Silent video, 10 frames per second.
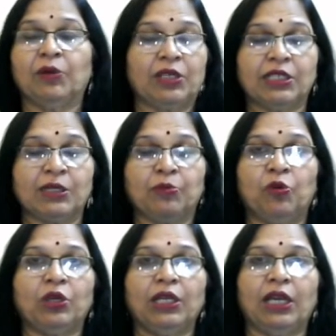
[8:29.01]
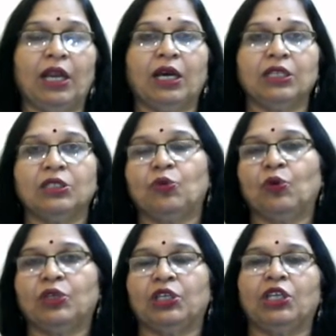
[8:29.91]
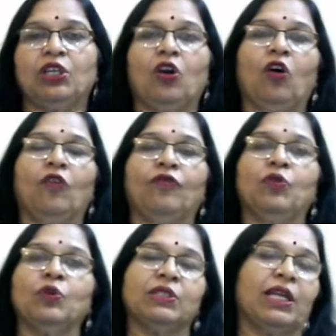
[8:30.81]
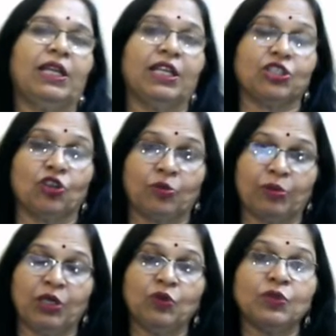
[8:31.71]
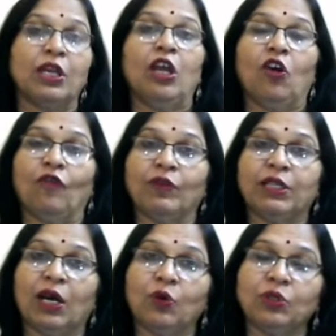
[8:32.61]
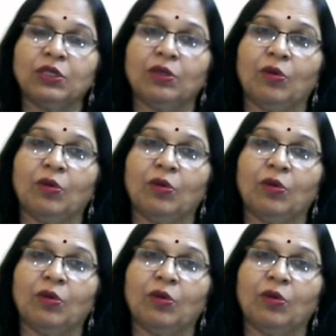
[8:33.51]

it is importing a larger quantity of goods that it does not produce without